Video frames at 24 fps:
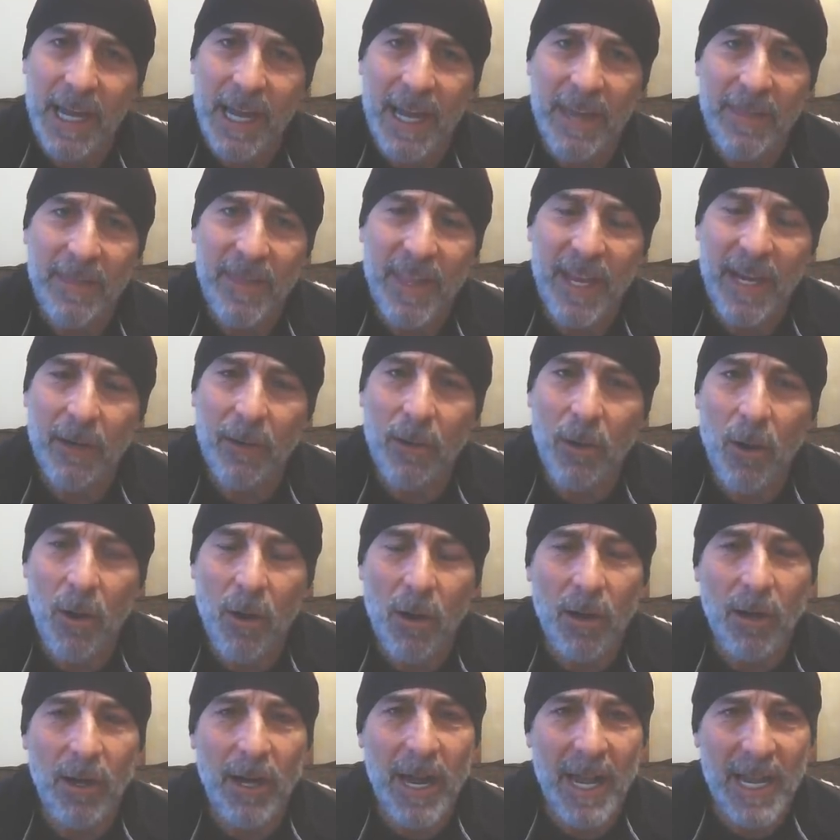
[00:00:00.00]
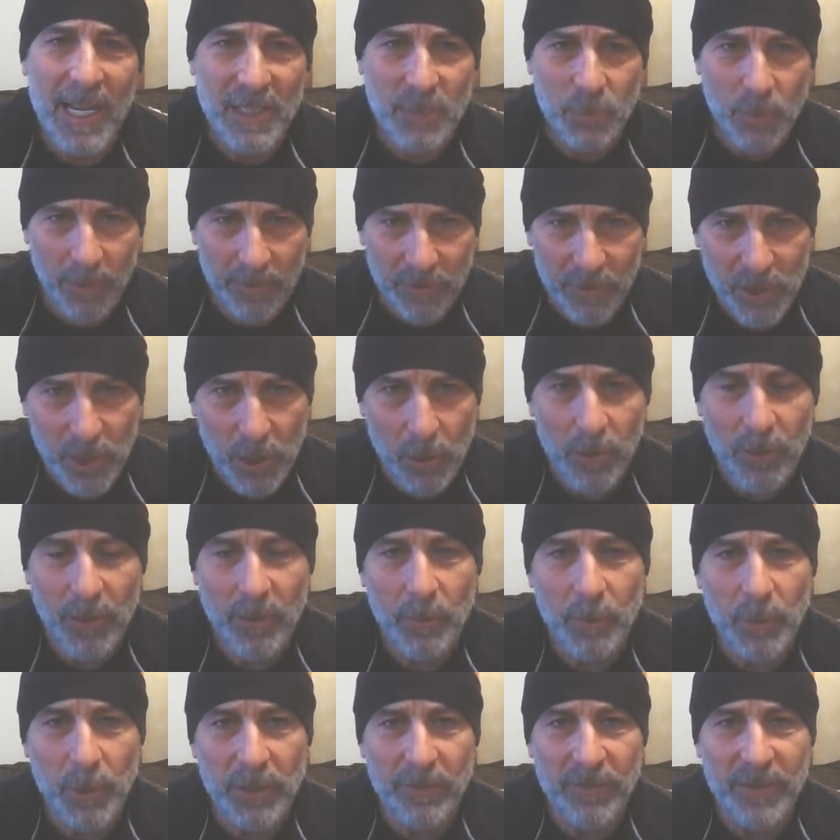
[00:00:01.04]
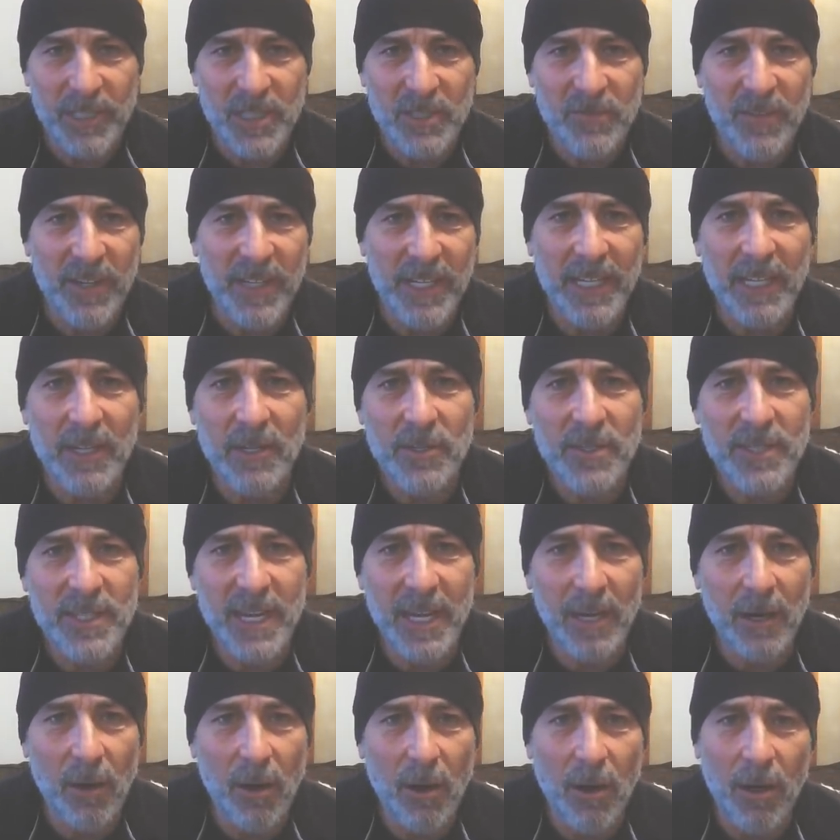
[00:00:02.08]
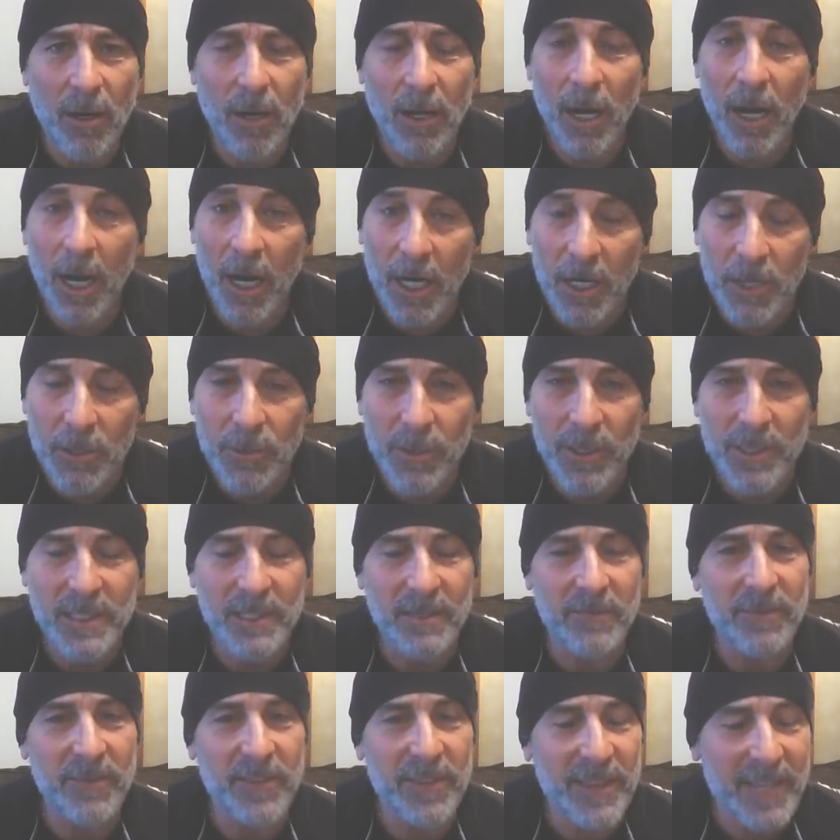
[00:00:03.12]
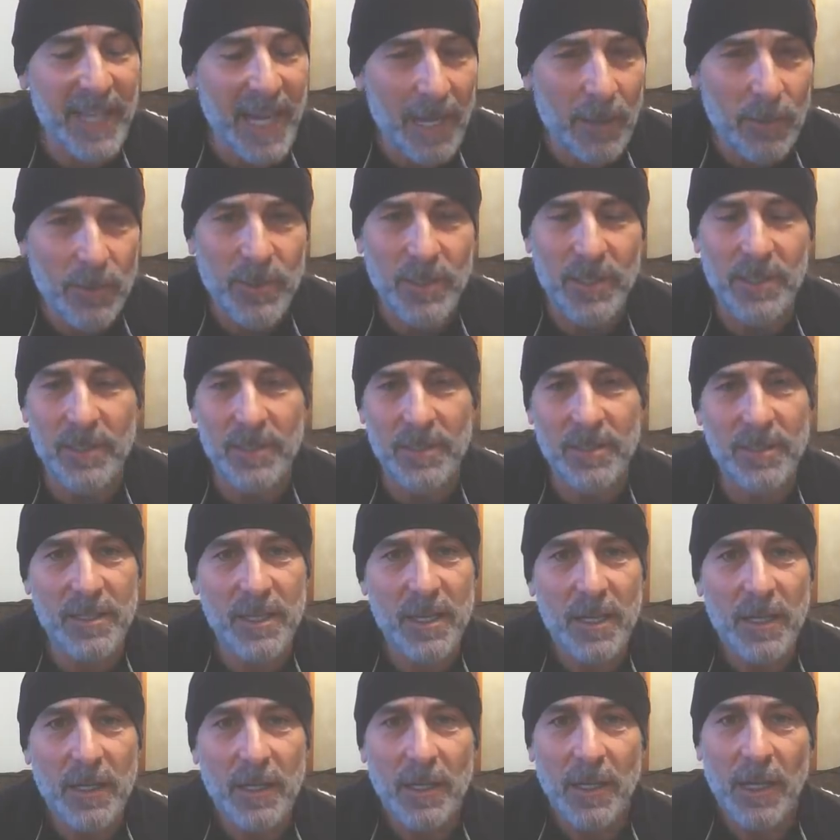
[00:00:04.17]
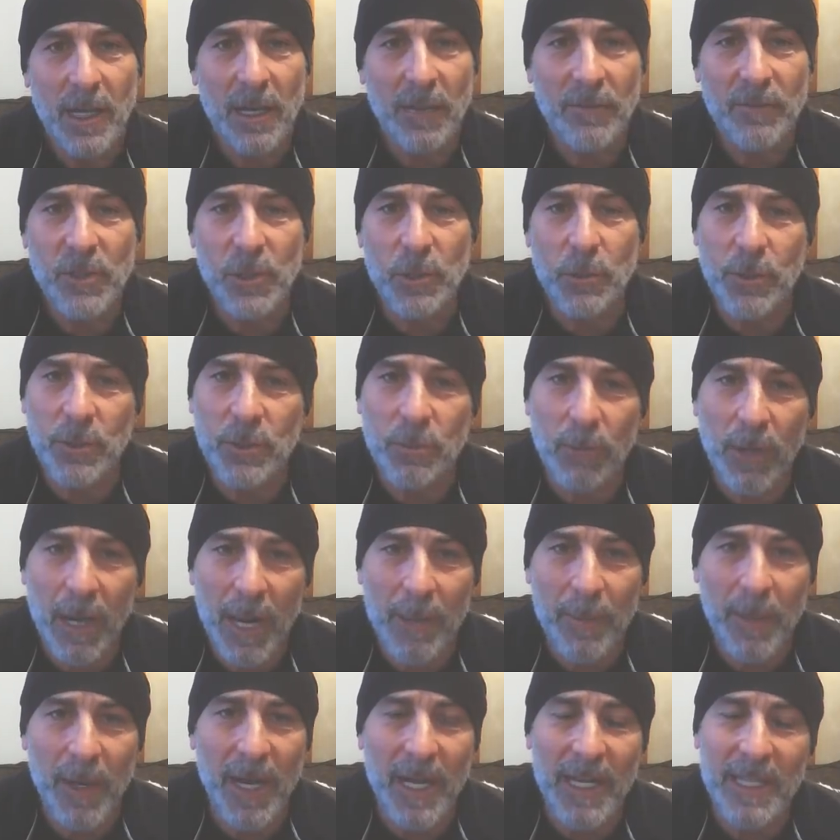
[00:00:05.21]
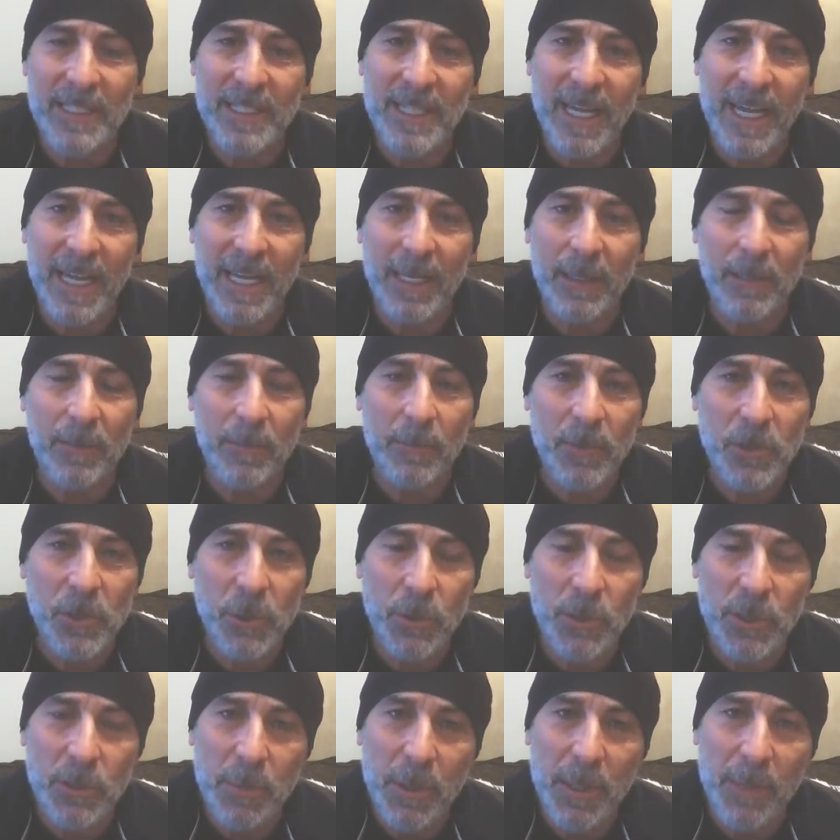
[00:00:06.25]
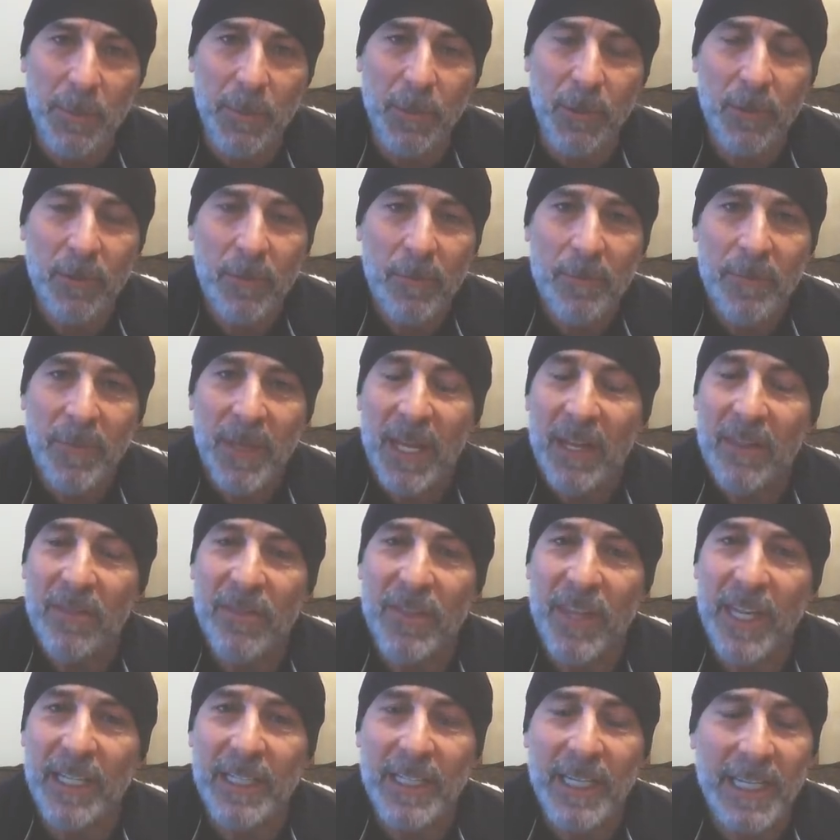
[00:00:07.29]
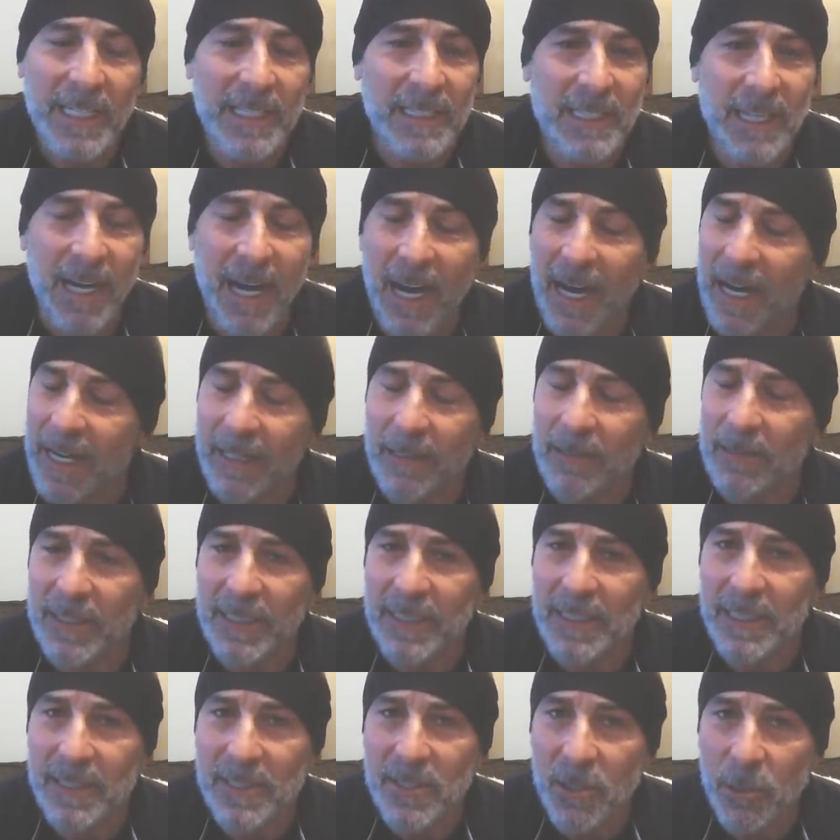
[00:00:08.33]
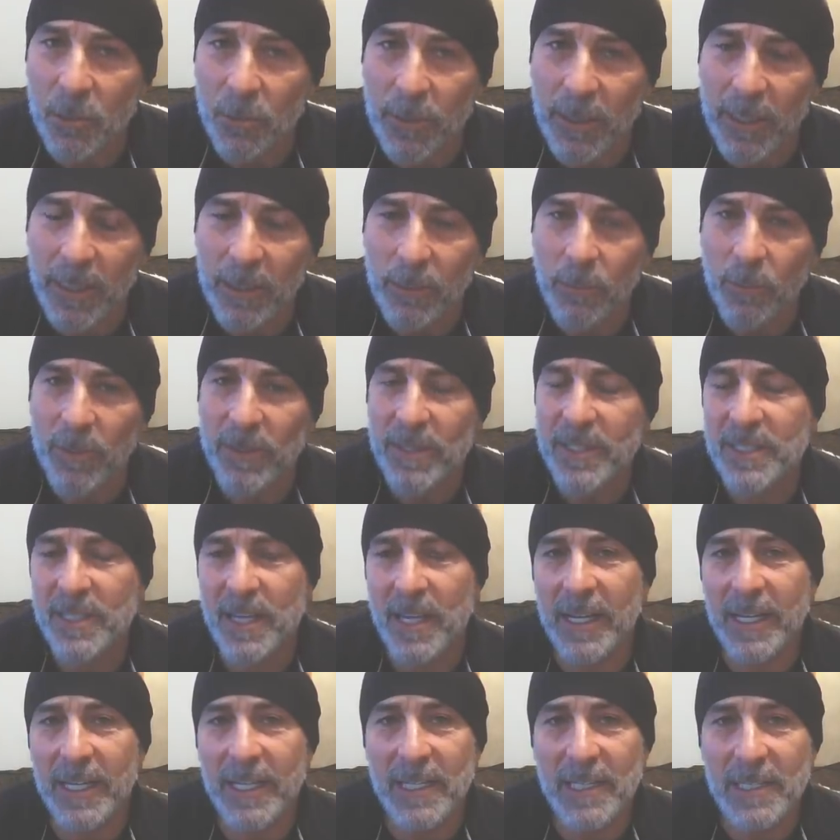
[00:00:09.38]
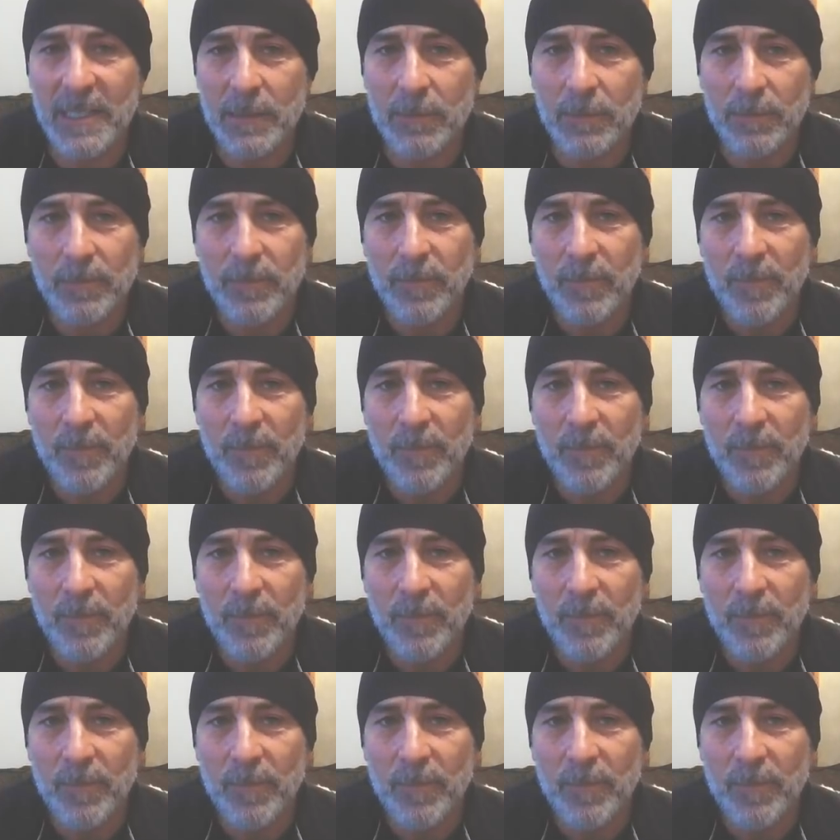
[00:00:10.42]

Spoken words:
and there are, as we've shown in previous videos, there are hundreds of thousands of Jewish rabbis and Jewish people that entirely disagree with Zionism